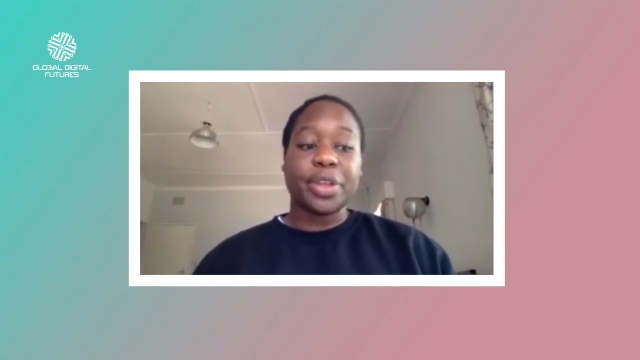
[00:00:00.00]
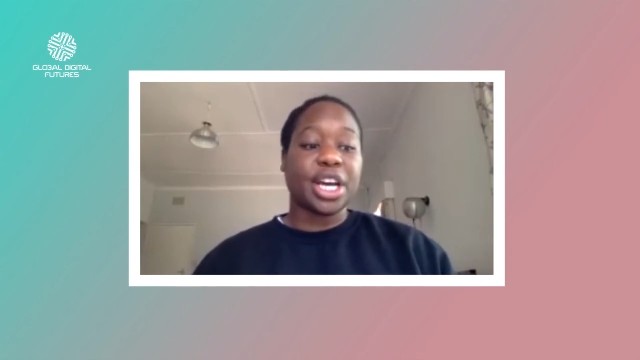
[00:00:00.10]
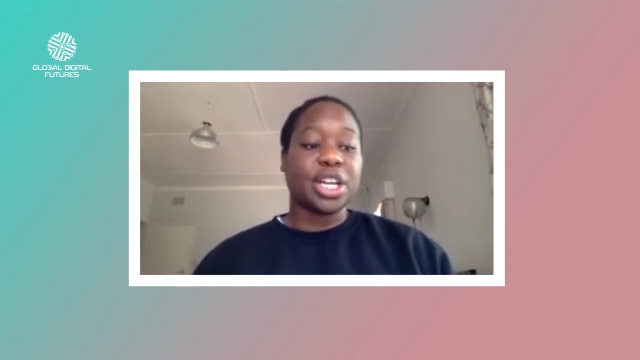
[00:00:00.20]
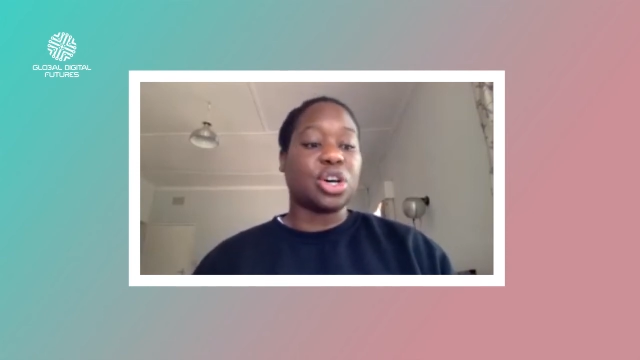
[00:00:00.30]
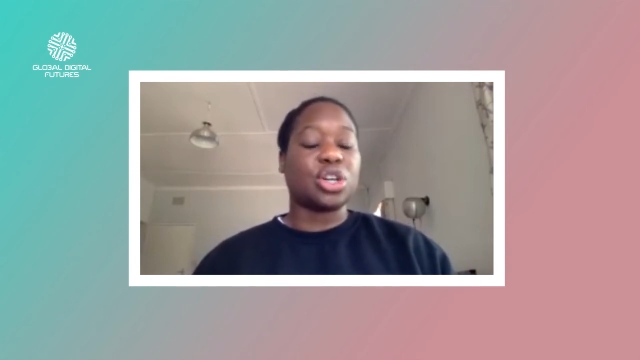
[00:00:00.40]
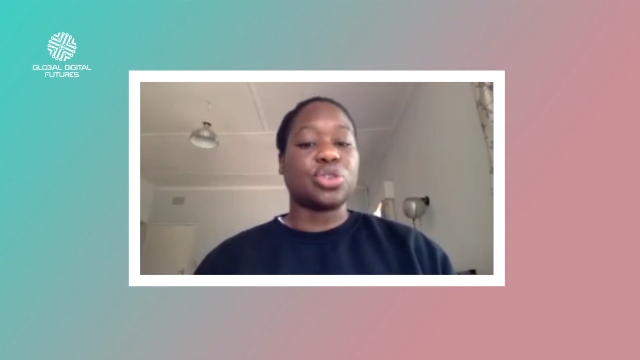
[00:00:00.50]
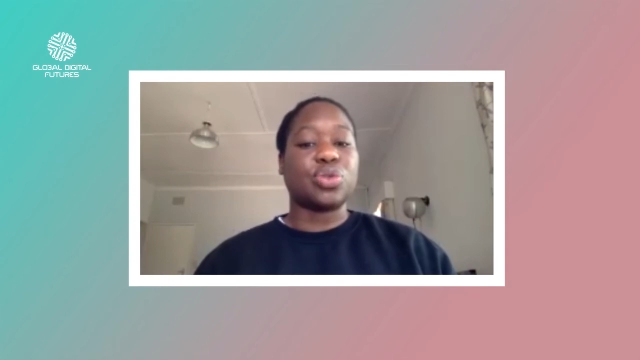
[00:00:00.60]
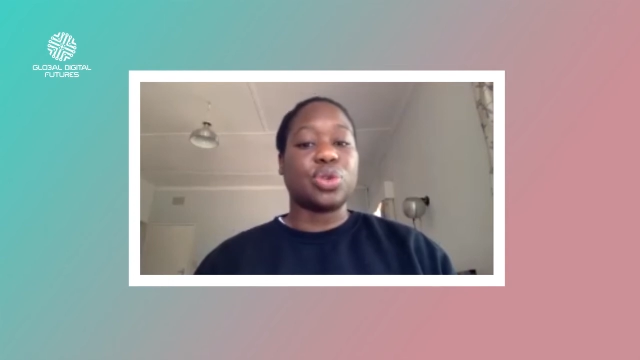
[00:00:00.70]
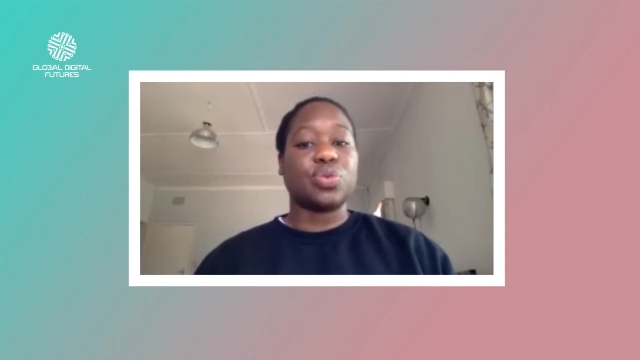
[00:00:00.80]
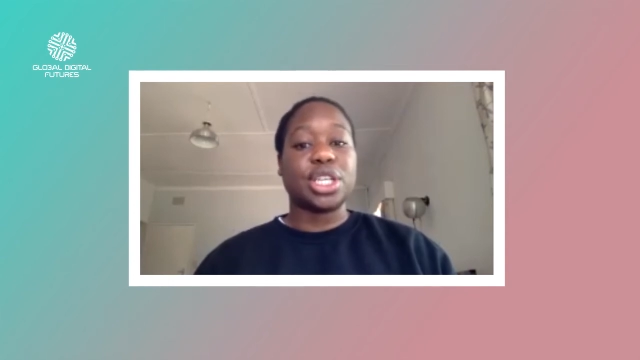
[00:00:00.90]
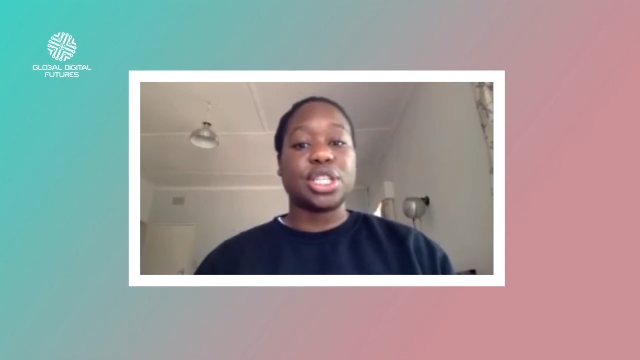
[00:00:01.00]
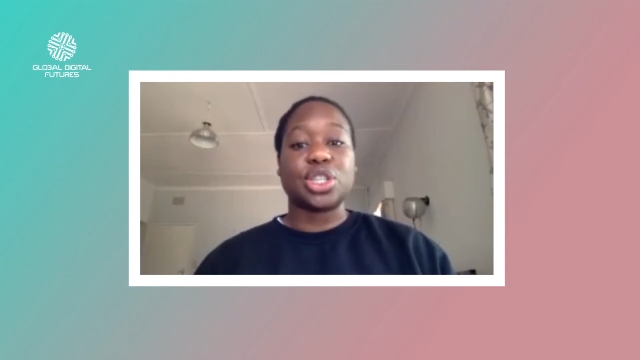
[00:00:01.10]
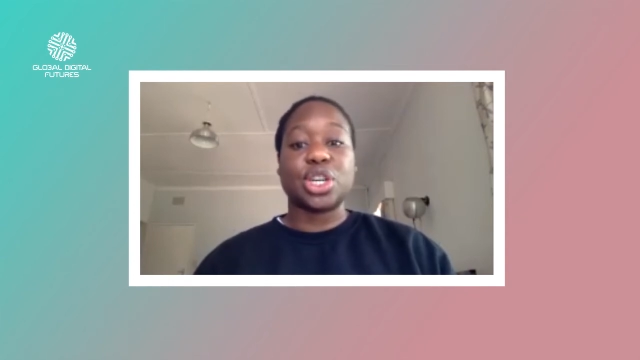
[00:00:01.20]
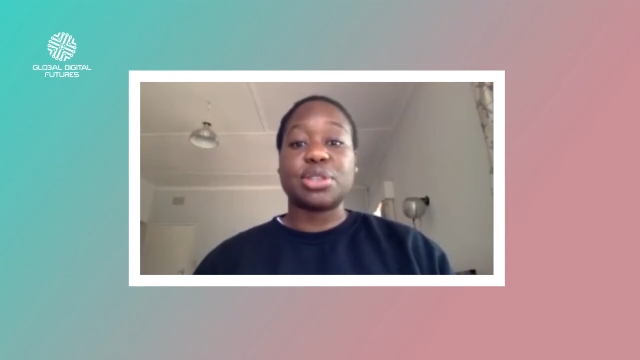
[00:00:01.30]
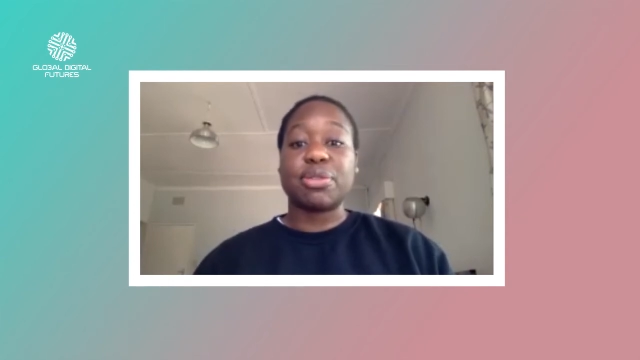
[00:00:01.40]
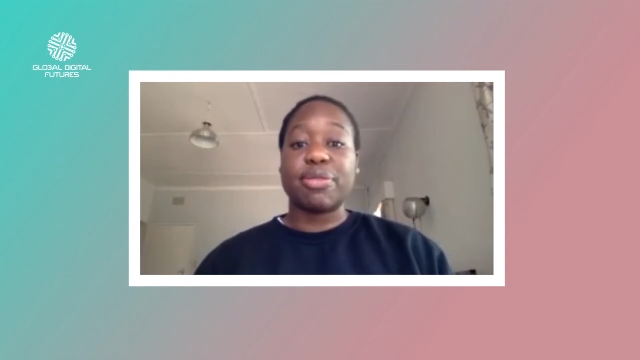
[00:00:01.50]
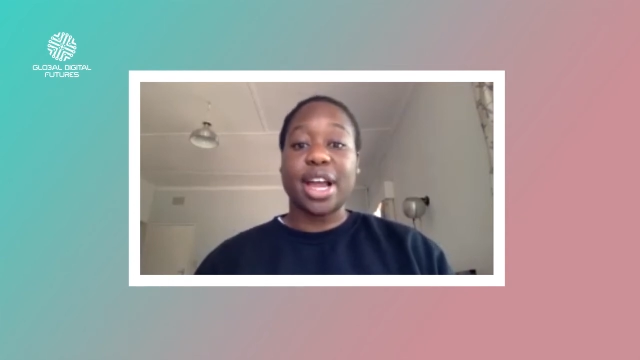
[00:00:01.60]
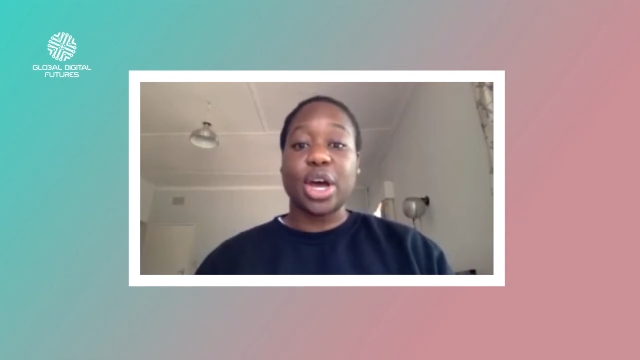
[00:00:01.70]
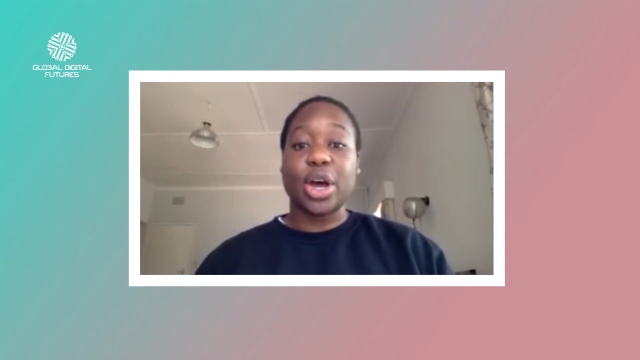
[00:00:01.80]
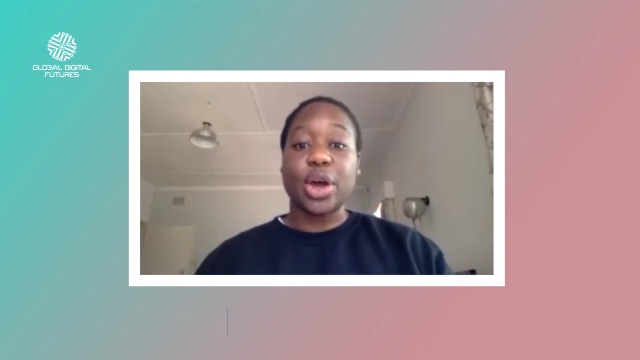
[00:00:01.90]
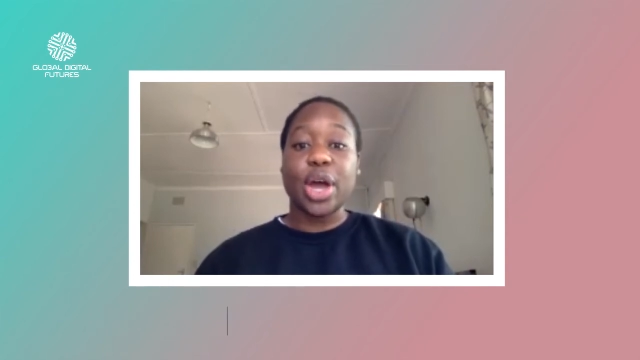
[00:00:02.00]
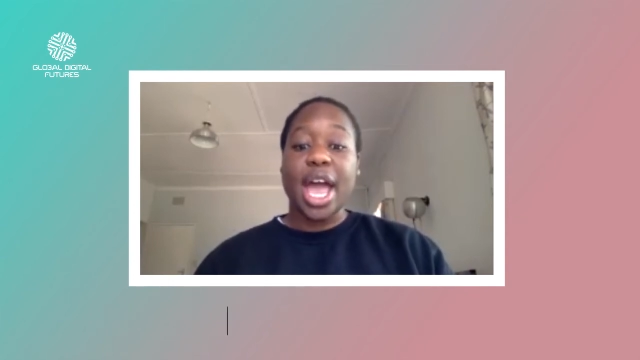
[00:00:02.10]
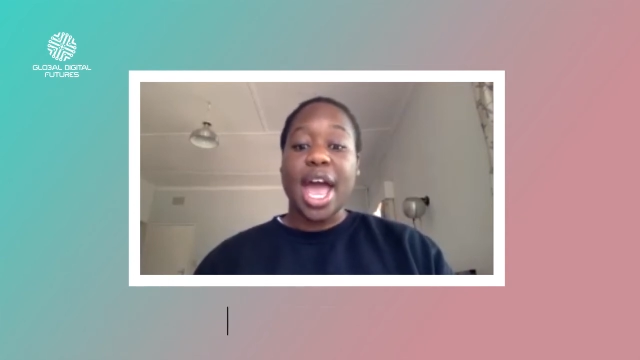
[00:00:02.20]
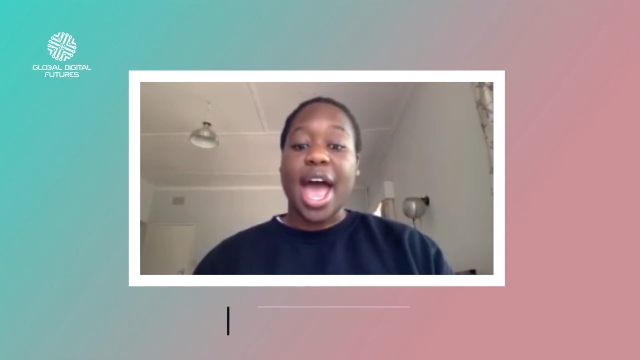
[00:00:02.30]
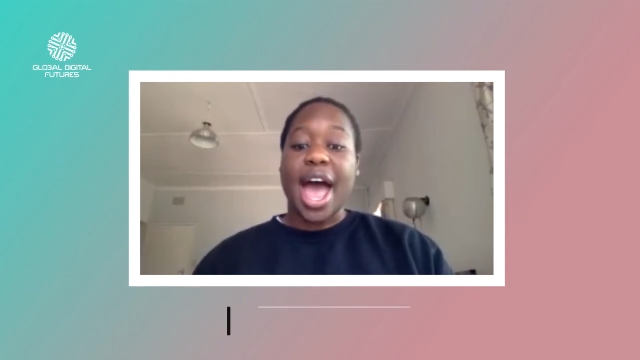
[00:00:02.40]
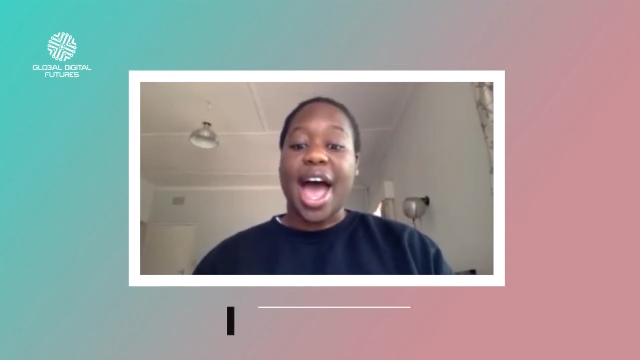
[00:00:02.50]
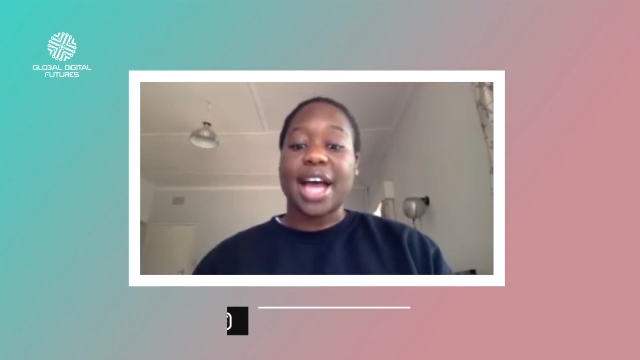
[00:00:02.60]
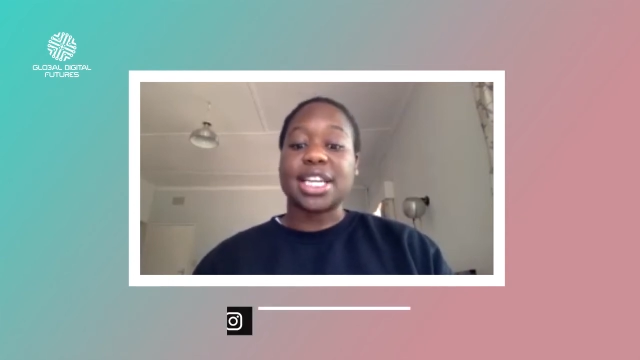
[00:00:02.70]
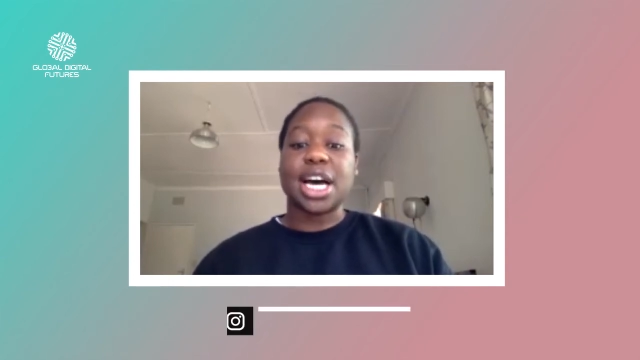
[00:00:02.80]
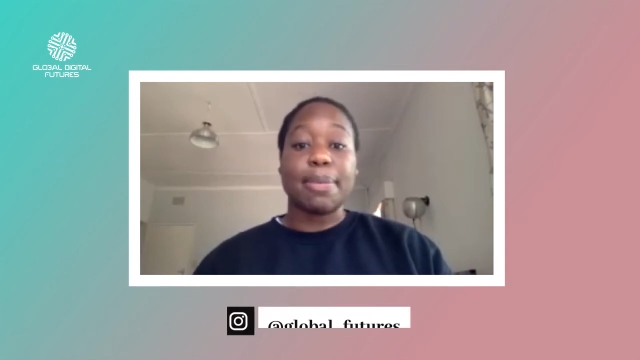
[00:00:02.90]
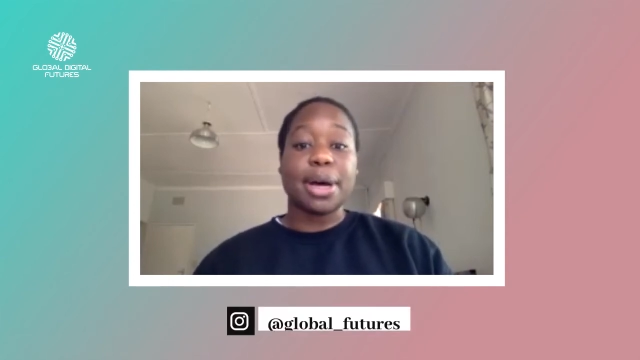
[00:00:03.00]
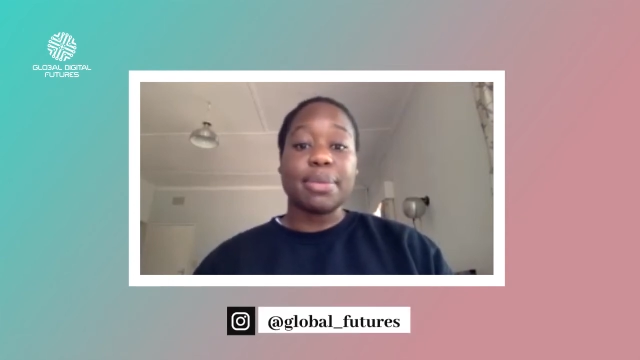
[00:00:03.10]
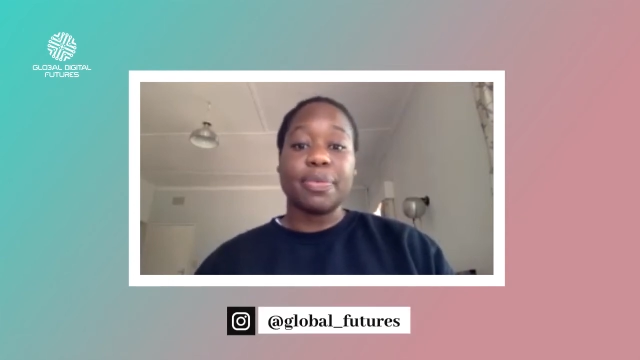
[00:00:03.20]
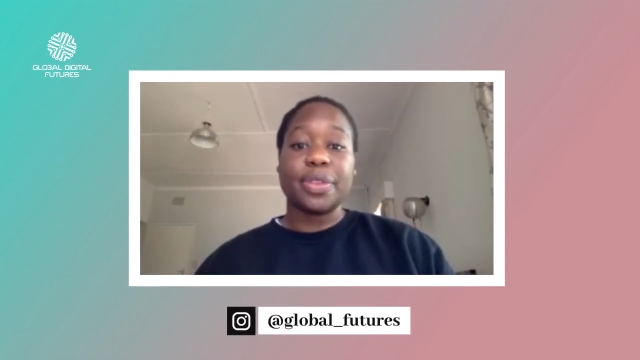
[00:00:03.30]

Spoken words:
a doctoral research fellow at HUMA,